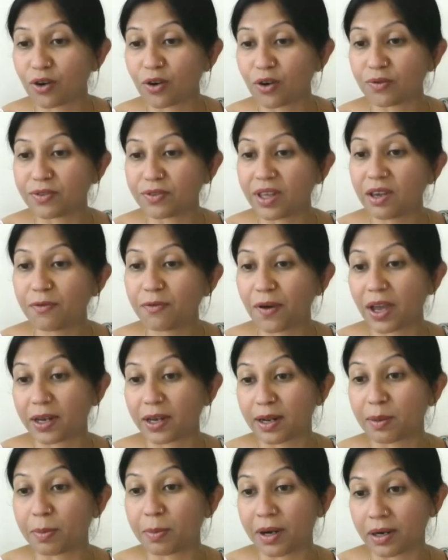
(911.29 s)
of the
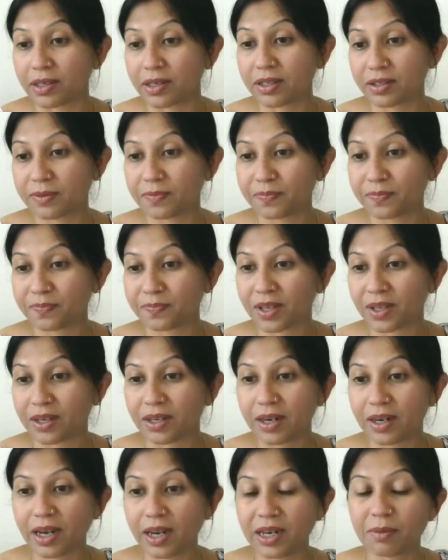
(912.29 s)
final part,
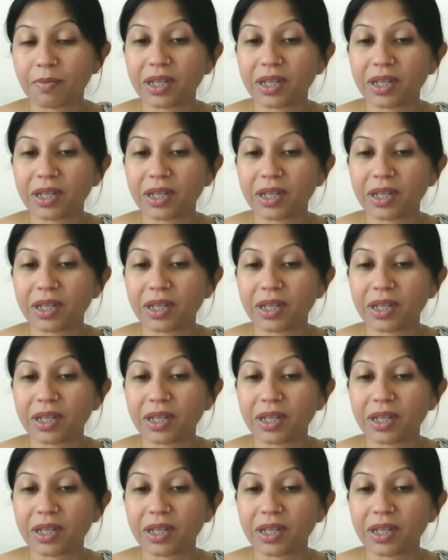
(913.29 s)
right?